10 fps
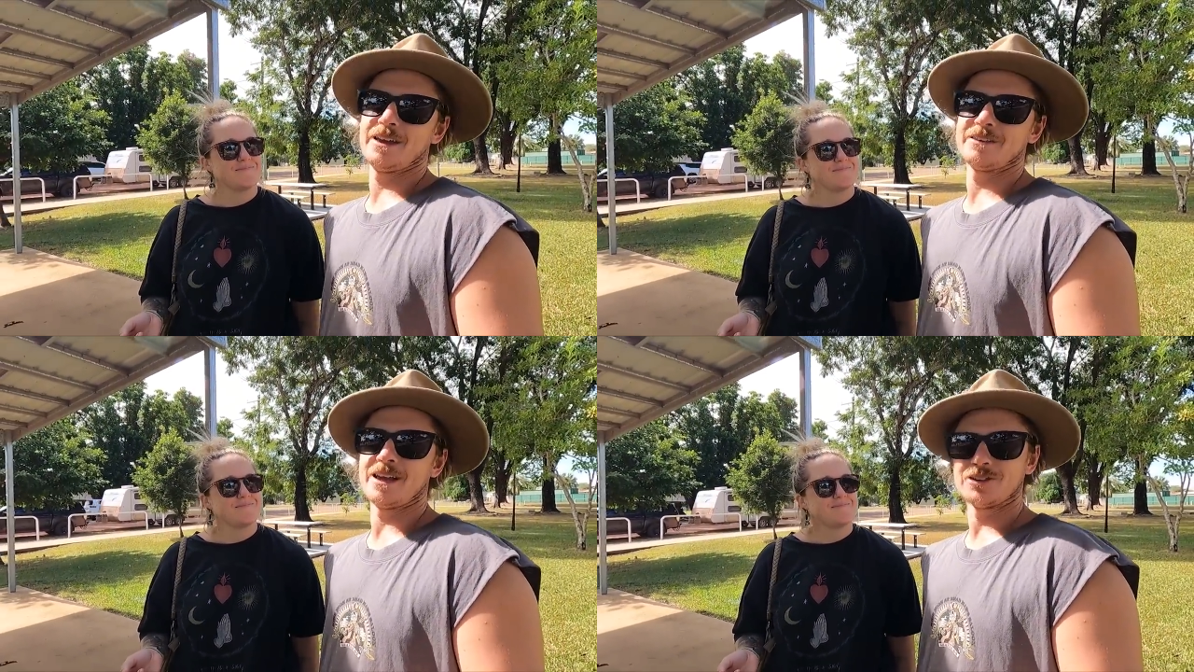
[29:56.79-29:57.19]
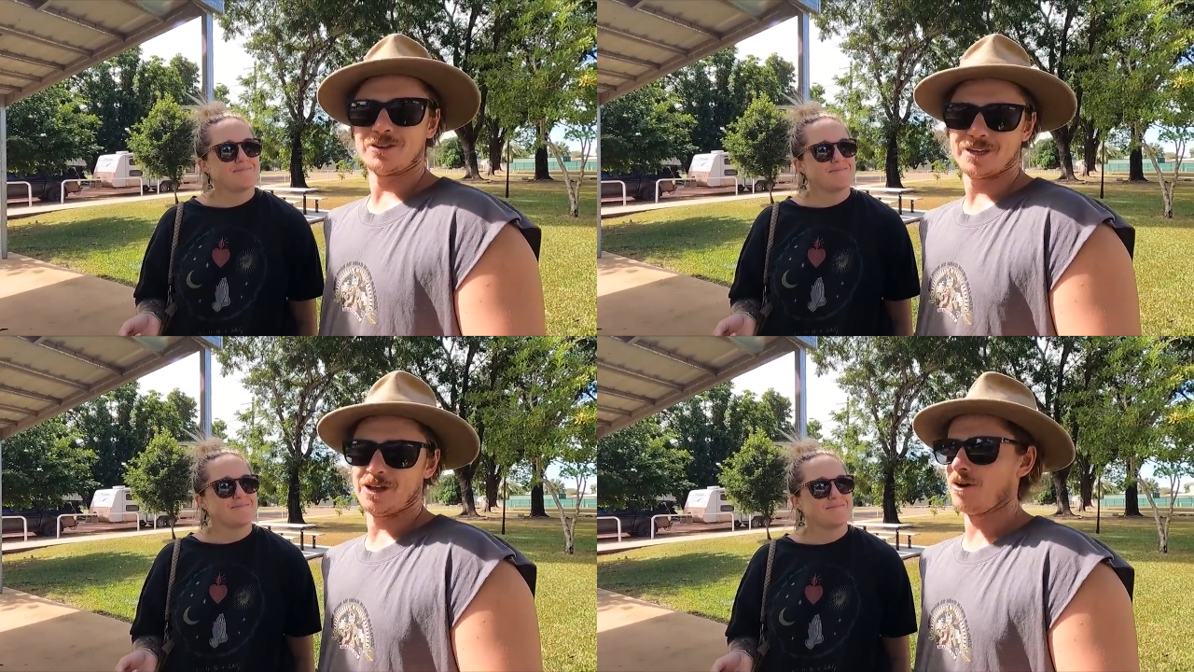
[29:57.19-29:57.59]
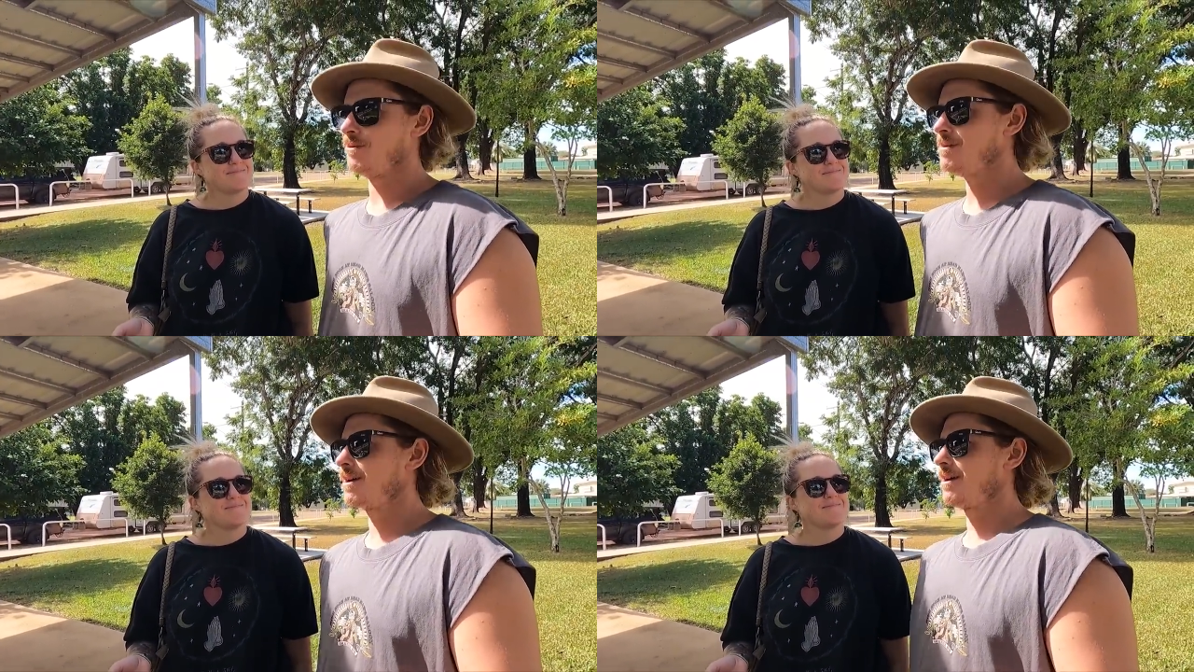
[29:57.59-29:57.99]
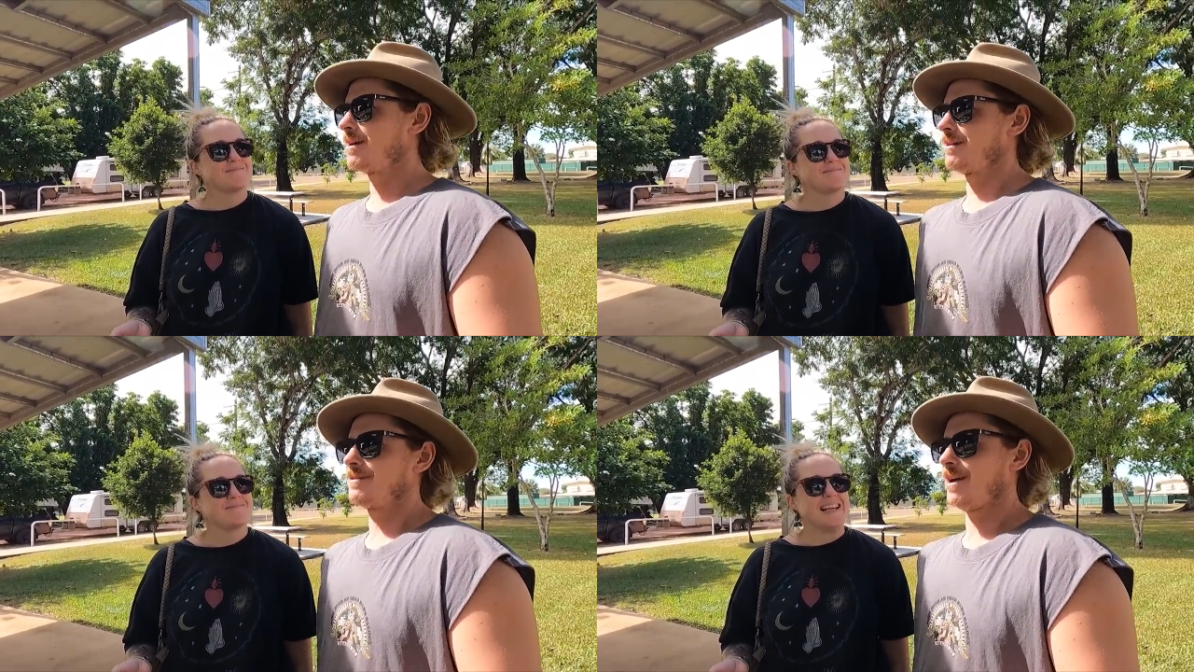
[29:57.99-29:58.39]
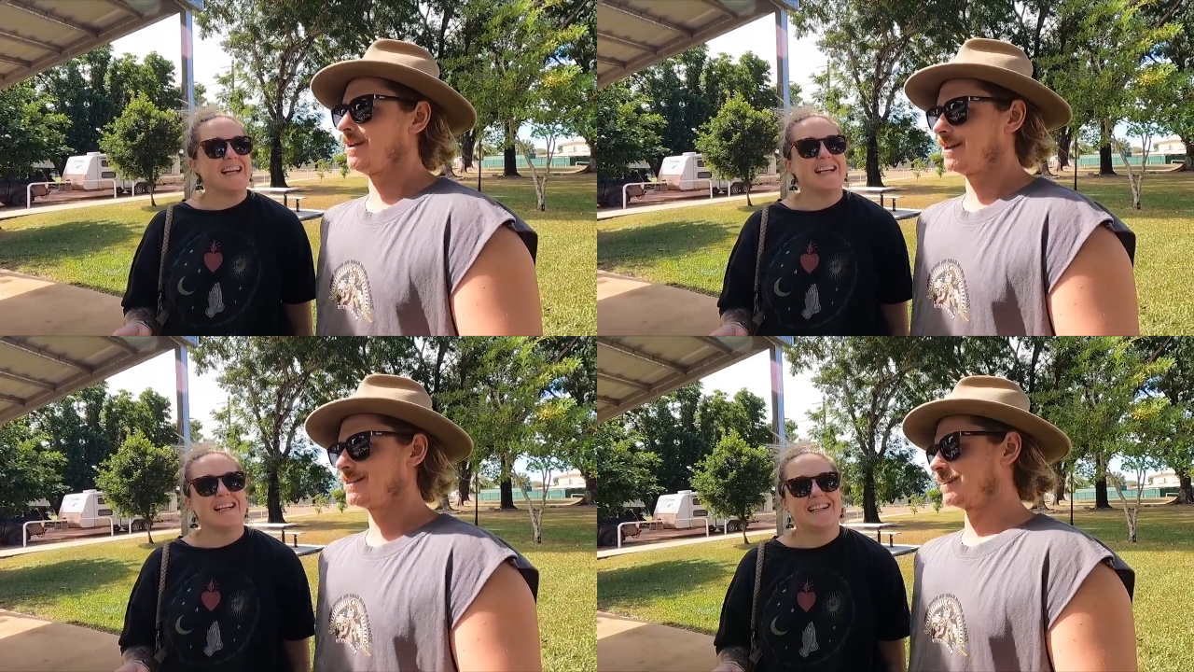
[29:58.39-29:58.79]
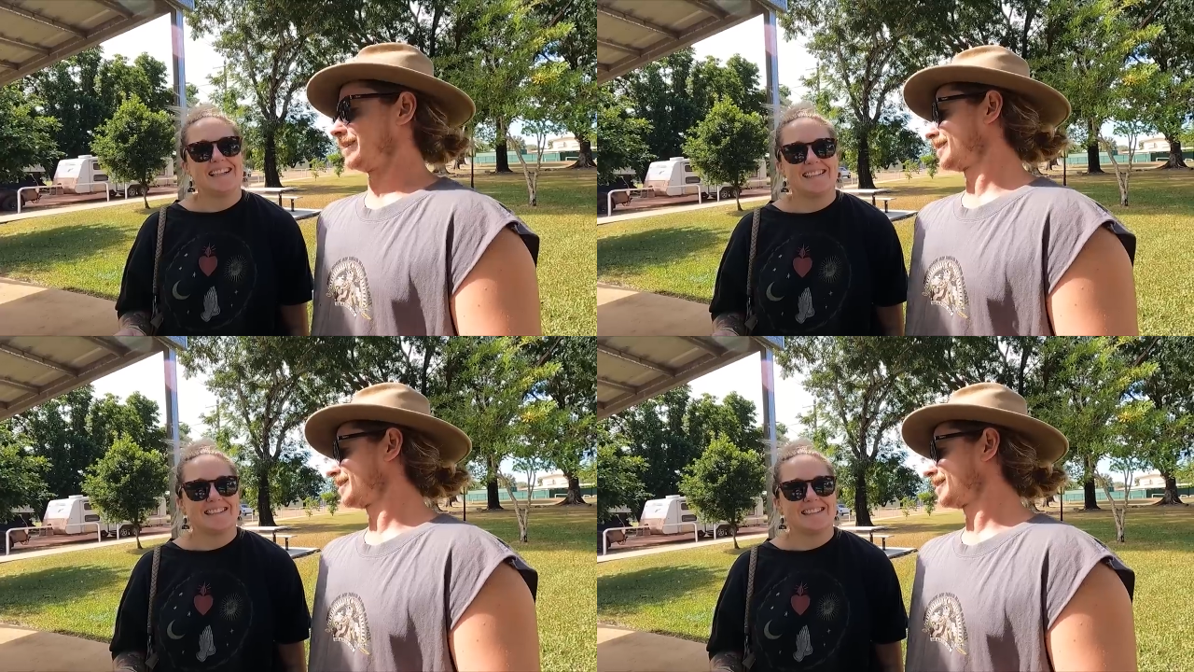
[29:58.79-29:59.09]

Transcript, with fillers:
Speaker 1: it's a shit hole, don't listen.